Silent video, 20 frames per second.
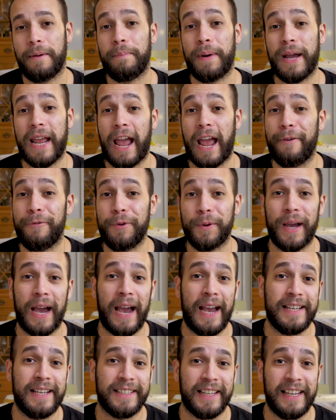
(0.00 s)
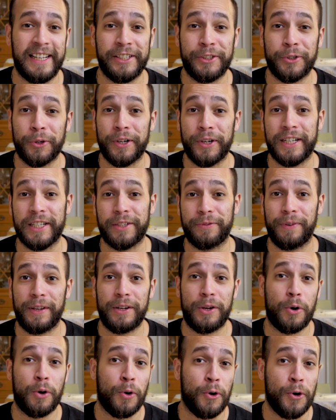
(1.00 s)
But yeah, if you guys enjoyed this
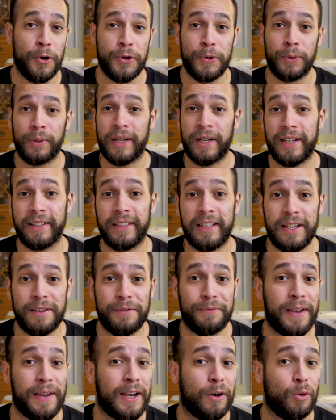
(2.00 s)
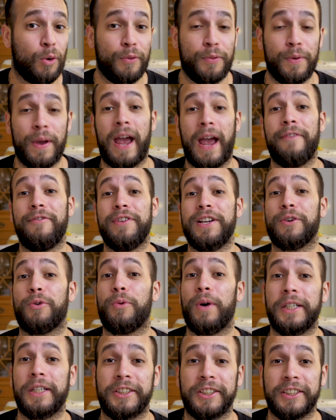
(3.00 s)
video or you learned anything, or if you have any
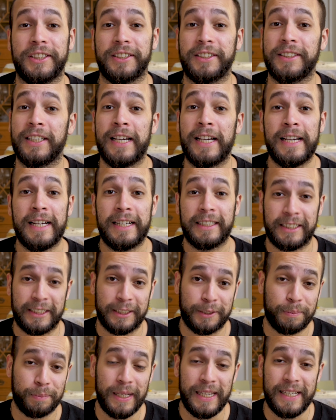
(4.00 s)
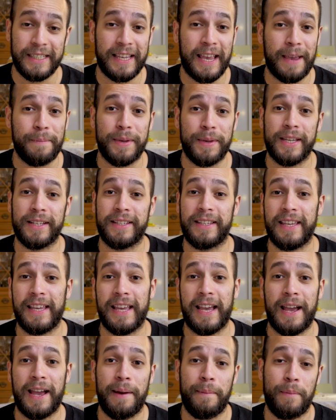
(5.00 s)
questions, just please hit me a
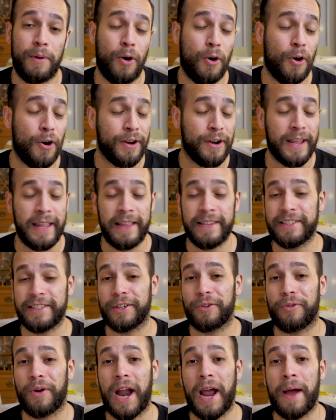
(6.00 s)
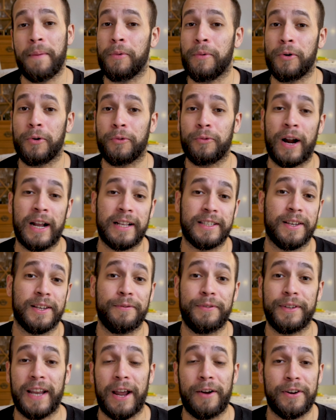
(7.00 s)
DM on Instagram or write
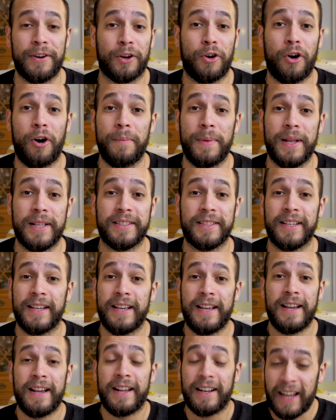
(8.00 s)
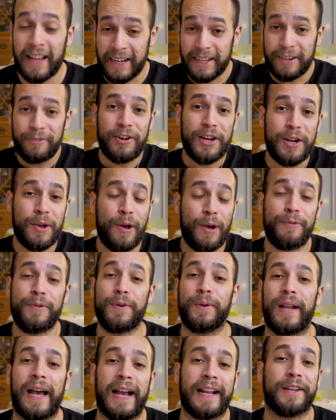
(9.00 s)
something down in the comments. Like the video if
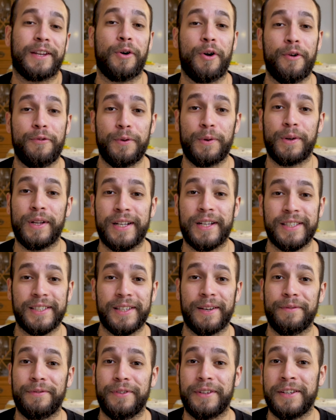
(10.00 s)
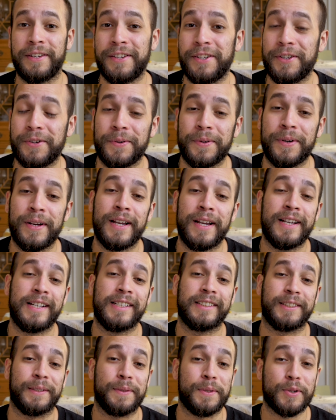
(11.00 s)
you liked or if you learned something new.
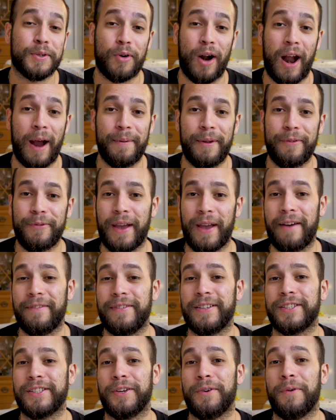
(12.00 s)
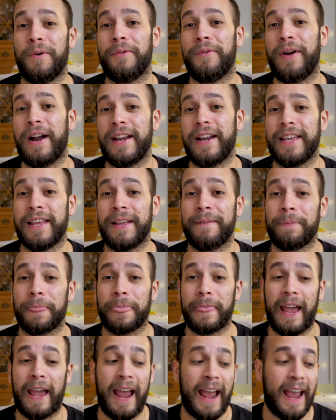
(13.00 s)
Subscribe if you haven't so already.
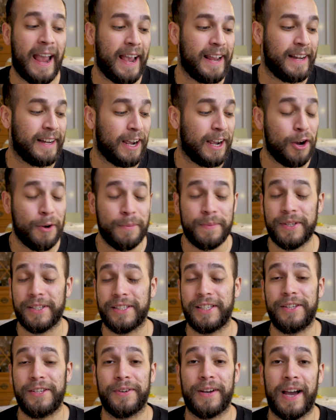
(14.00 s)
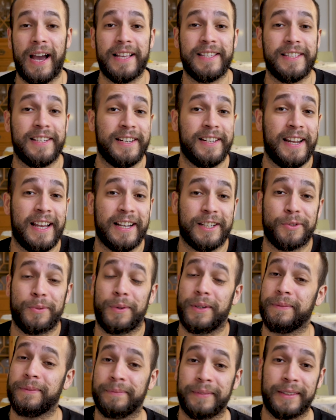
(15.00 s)
And I hope to see you guys in the next
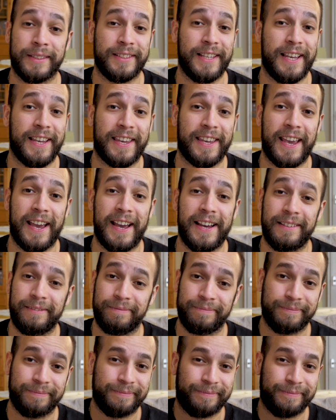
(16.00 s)
one. Take care.